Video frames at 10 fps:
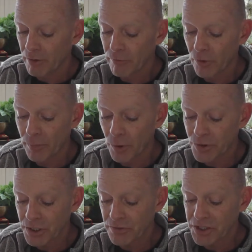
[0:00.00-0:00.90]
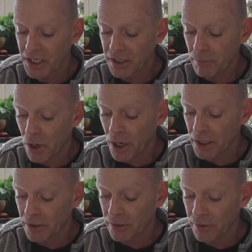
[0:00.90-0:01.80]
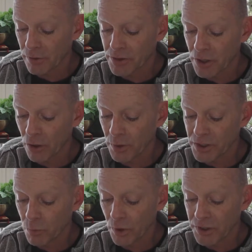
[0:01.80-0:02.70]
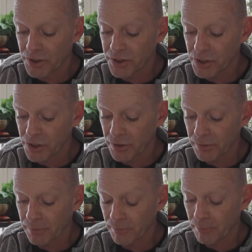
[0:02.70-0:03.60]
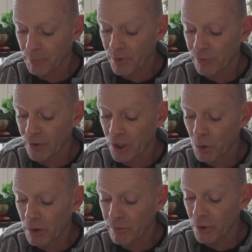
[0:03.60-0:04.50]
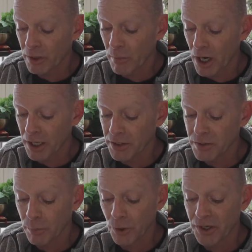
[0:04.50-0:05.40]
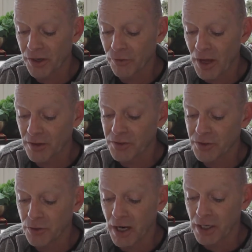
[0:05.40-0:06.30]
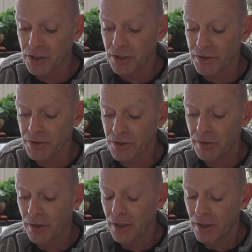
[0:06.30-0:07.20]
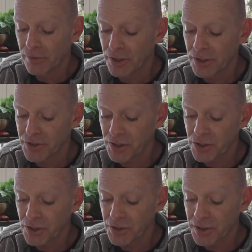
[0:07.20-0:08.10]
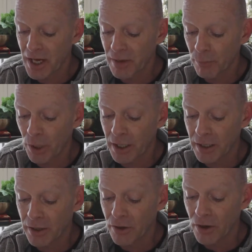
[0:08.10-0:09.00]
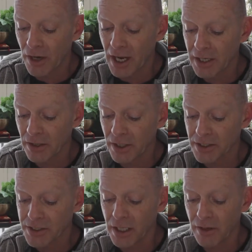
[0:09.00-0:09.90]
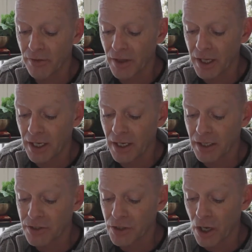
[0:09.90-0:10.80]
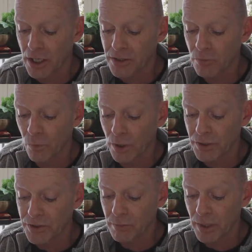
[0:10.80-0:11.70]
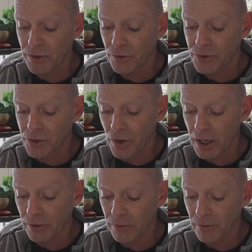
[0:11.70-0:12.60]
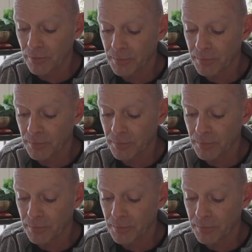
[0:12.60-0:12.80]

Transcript: For the person of steady mind, there is always one decision, but for the quivering mind, pulled in 1,000 directions, the decisions that plague it are endless, and they exhaust one's mental strength.